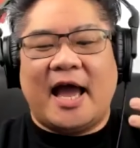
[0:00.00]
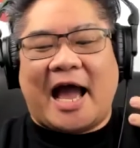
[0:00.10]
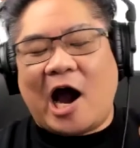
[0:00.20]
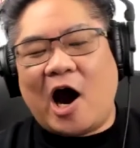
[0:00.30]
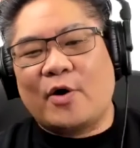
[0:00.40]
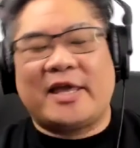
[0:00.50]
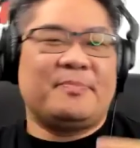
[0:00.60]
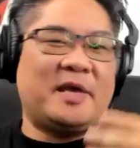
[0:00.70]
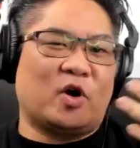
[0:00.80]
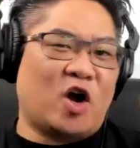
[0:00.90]
How can
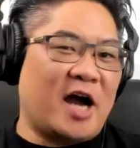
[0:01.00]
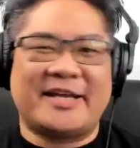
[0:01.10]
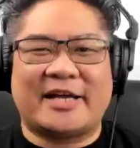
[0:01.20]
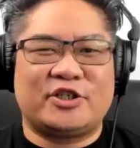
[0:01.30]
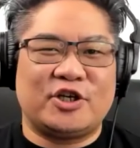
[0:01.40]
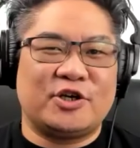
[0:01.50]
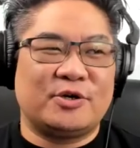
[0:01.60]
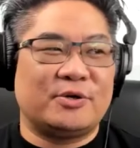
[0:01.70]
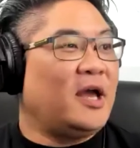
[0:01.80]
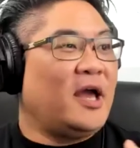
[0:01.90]
people contact
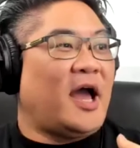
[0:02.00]
you?